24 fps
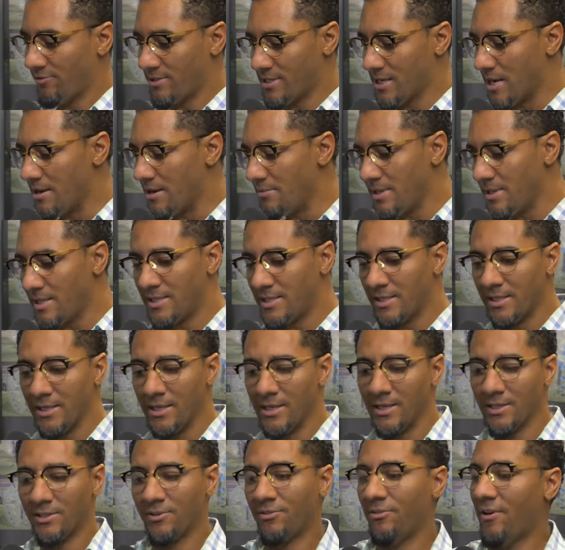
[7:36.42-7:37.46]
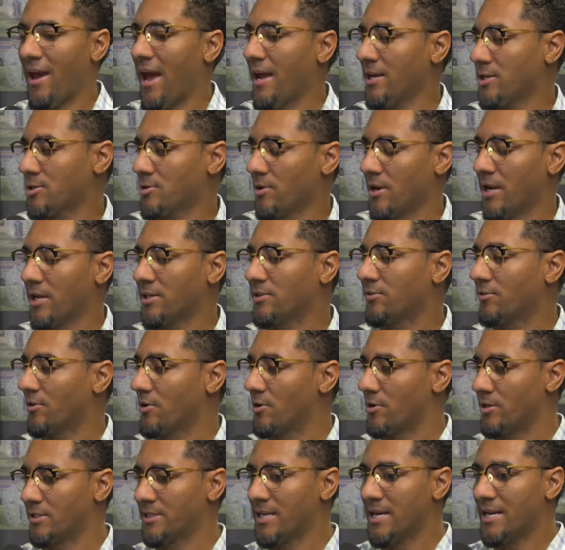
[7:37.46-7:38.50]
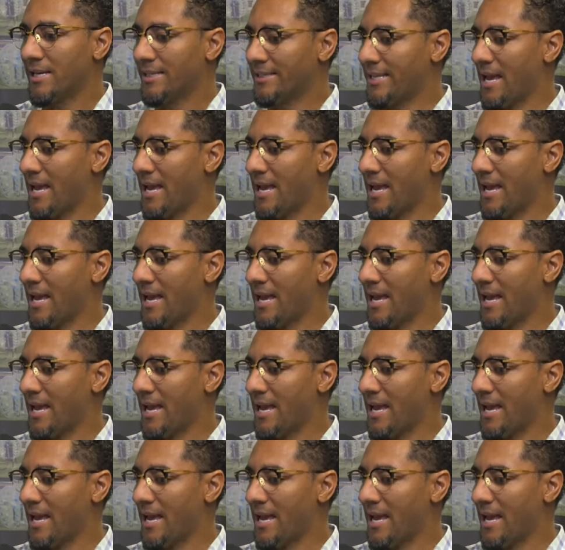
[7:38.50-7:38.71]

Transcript: tummy tucks, fat transfers.